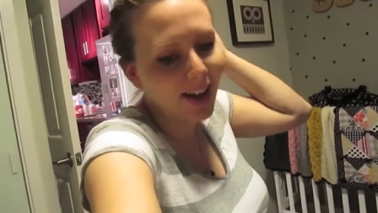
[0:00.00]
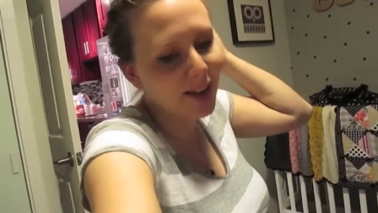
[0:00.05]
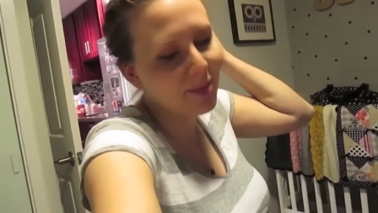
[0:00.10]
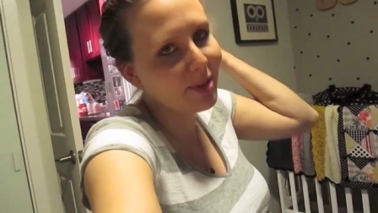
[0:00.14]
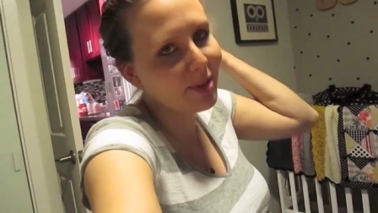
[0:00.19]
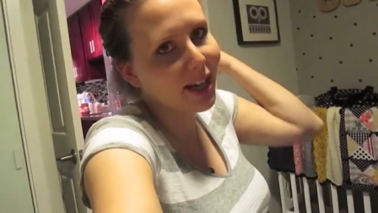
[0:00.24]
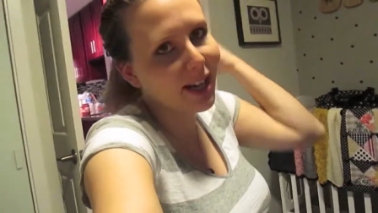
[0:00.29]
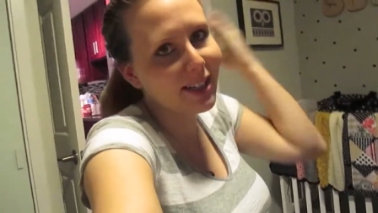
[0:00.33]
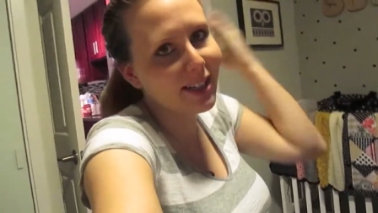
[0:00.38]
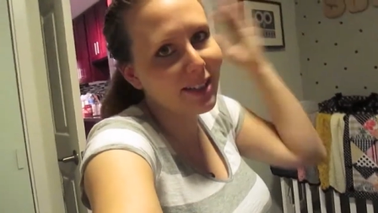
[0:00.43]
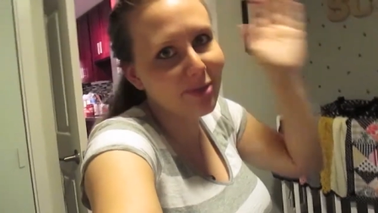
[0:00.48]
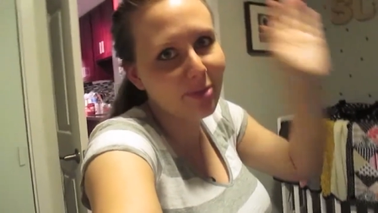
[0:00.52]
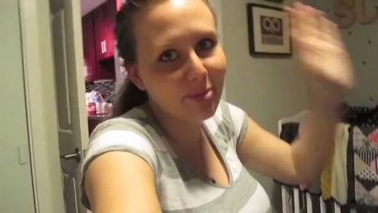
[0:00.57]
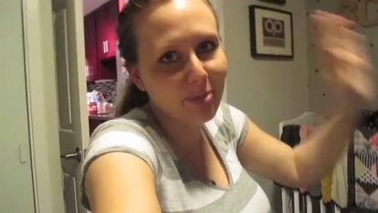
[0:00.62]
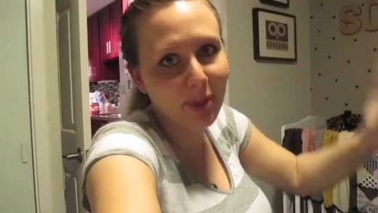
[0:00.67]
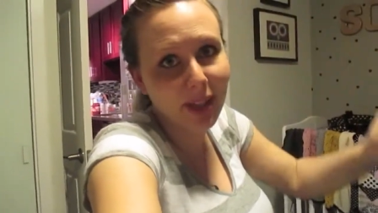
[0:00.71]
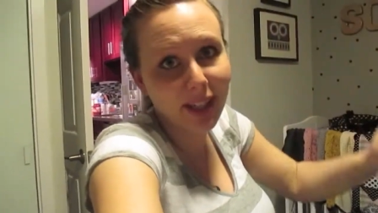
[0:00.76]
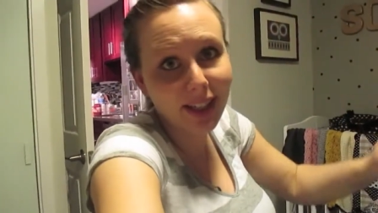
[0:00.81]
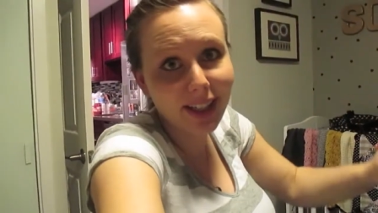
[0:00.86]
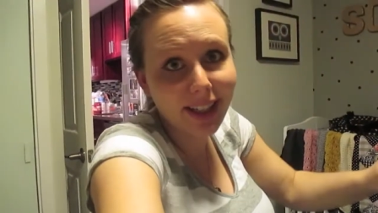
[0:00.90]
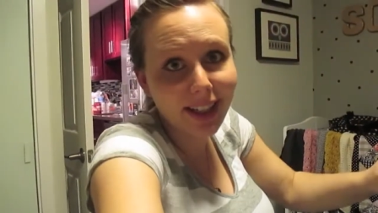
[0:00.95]
I'm kind of
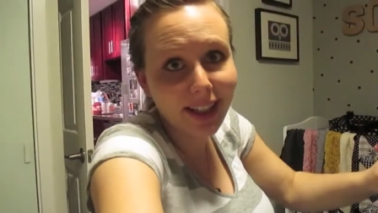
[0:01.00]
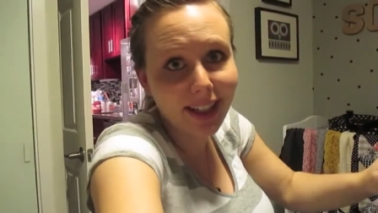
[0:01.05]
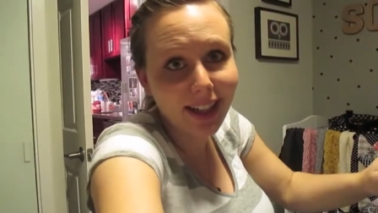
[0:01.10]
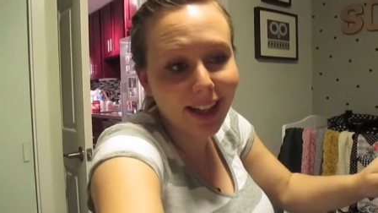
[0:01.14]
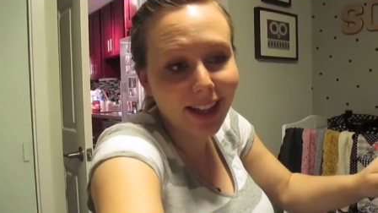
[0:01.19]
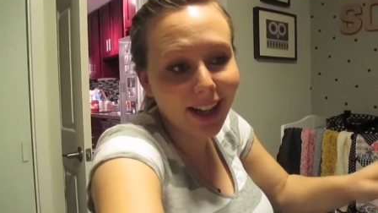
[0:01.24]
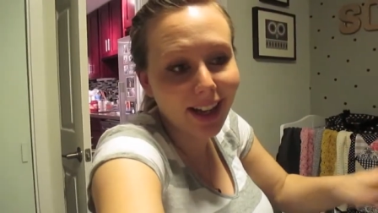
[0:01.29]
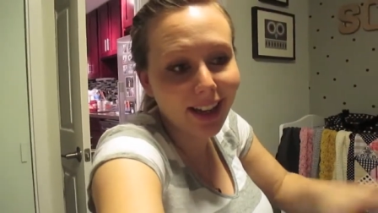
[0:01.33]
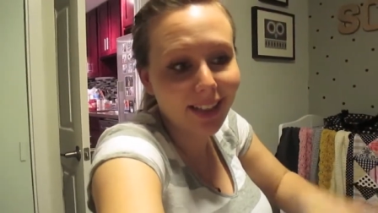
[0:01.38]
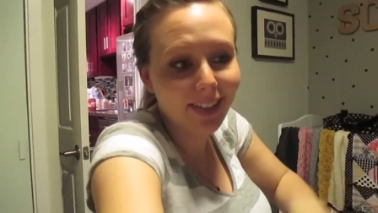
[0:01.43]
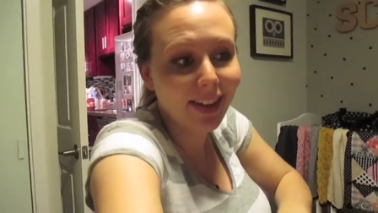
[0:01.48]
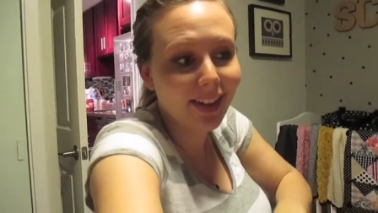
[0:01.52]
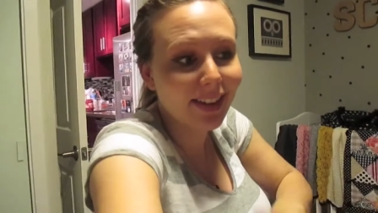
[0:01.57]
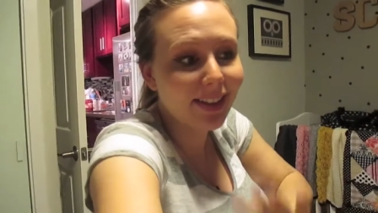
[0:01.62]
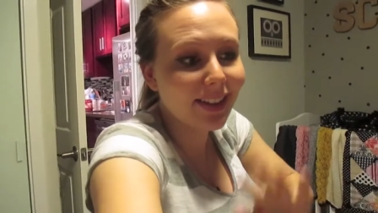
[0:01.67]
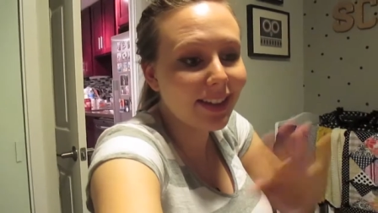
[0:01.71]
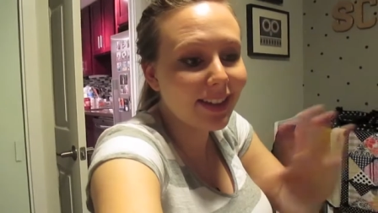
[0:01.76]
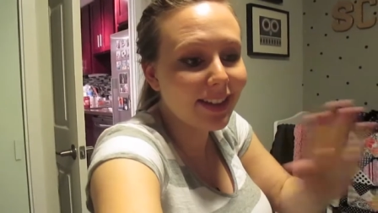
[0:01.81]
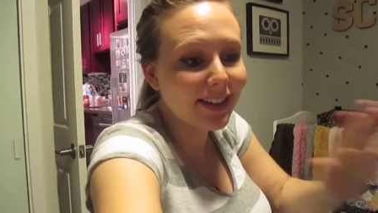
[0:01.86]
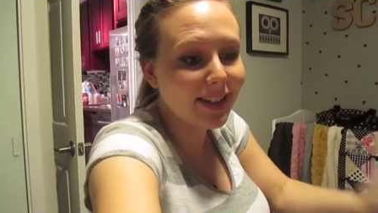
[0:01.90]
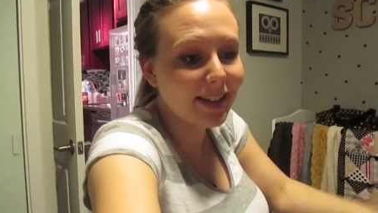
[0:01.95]
picky. I like
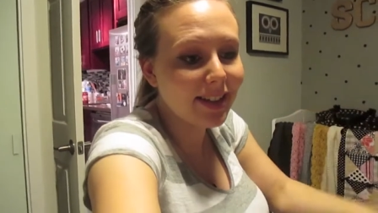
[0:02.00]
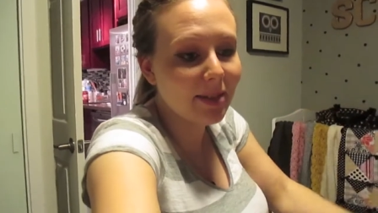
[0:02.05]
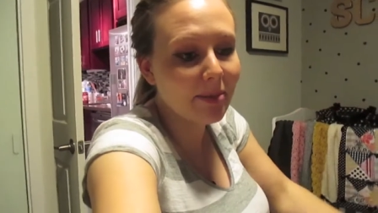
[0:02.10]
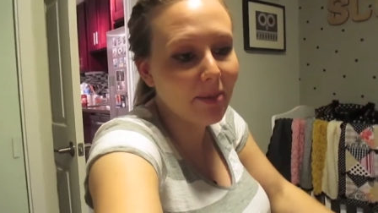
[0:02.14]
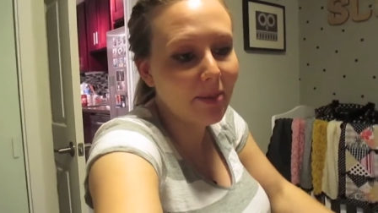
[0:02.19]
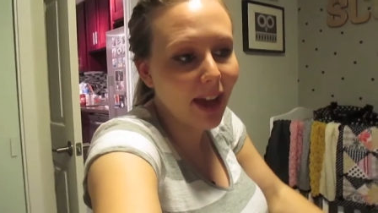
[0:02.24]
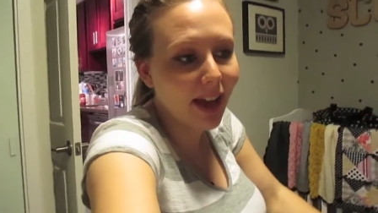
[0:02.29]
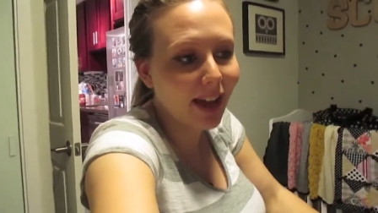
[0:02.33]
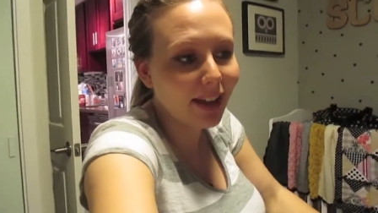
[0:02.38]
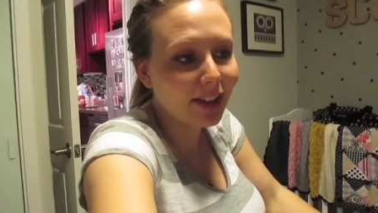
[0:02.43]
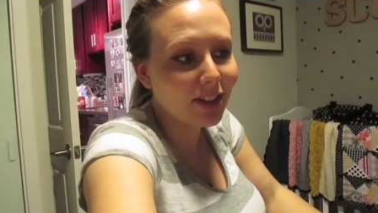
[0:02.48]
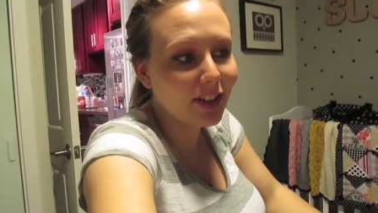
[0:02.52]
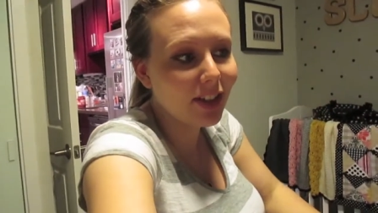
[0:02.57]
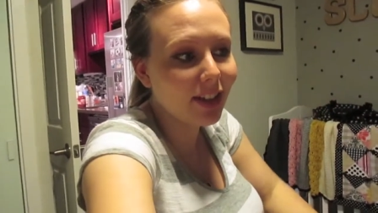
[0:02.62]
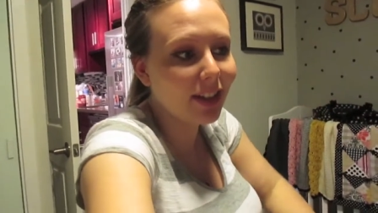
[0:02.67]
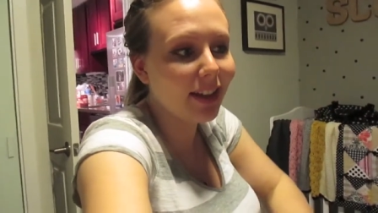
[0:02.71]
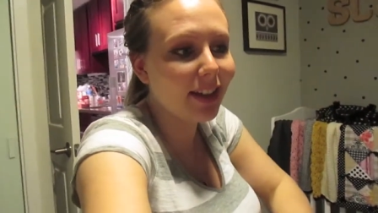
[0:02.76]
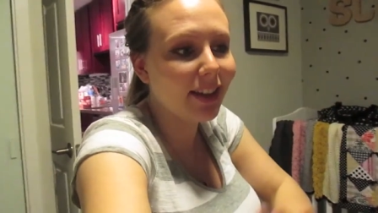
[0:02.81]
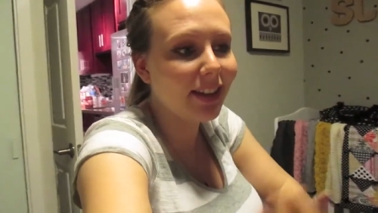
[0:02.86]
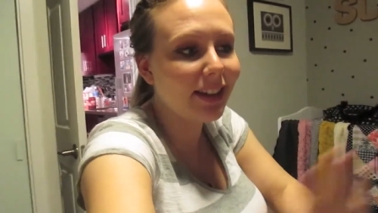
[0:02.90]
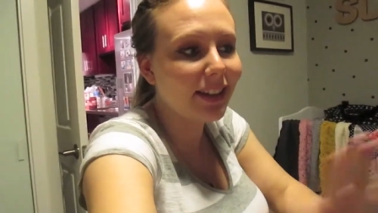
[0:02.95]
things to match. I
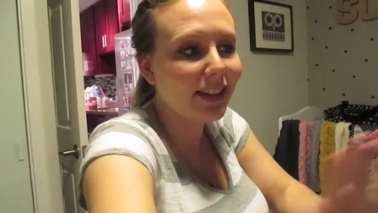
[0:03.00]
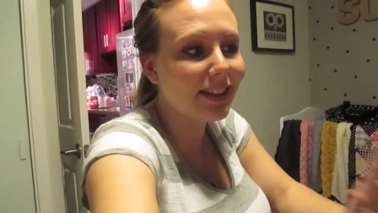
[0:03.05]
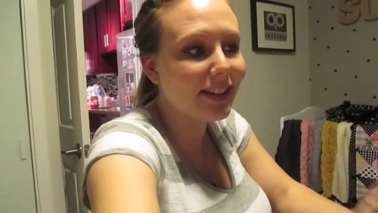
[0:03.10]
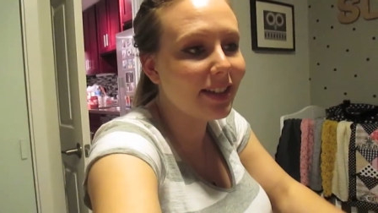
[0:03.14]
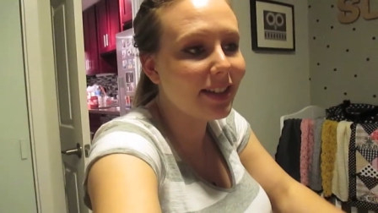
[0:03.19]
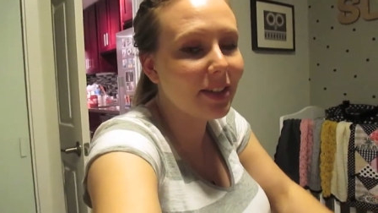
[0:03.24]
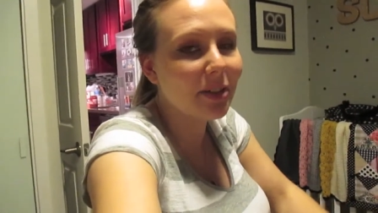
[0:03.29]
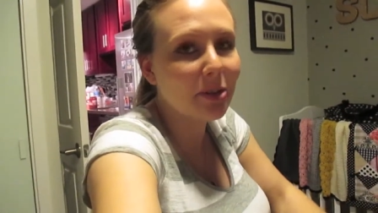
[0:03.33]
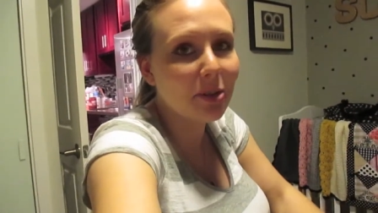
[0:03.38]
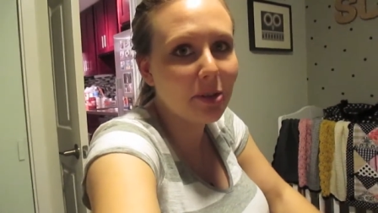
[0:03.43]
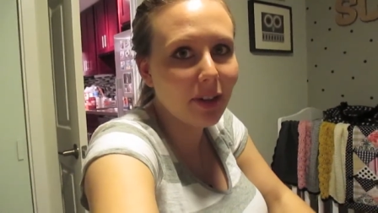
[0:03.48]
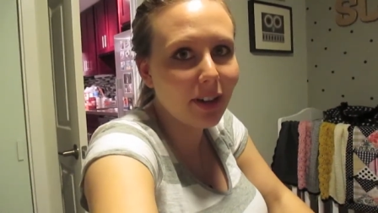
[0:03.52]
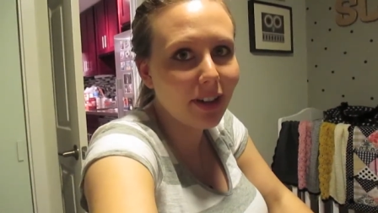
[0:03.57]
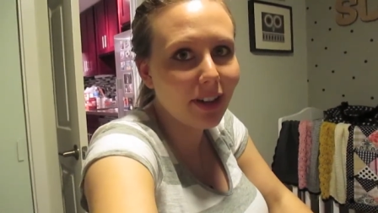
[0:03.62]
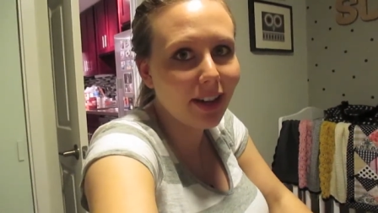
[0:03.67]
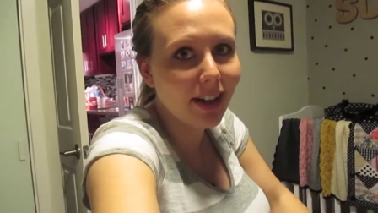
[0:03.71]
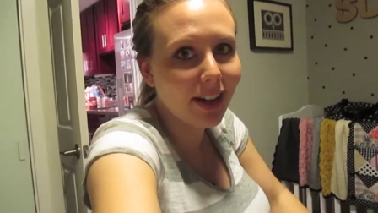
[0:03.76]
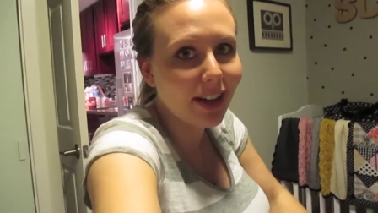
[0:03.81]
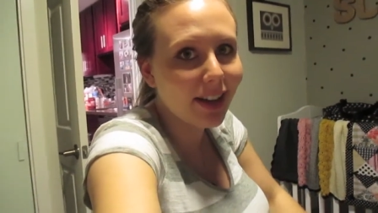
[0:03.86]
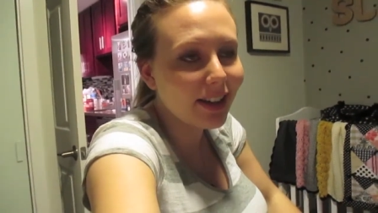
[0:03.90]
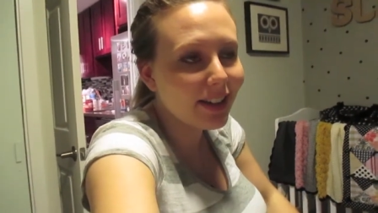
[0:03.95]
like things to
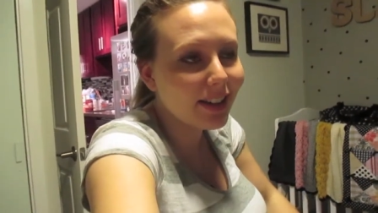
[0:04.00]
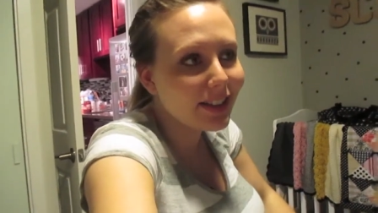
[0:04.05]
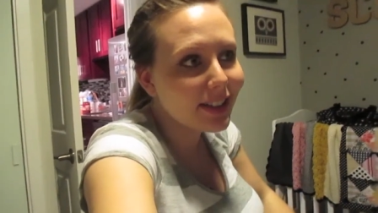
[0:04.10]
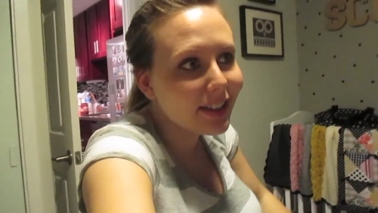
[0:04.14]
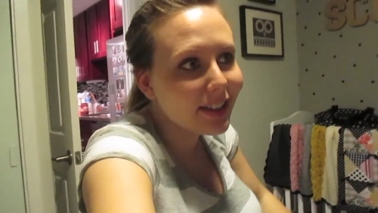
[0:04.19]
coordinate.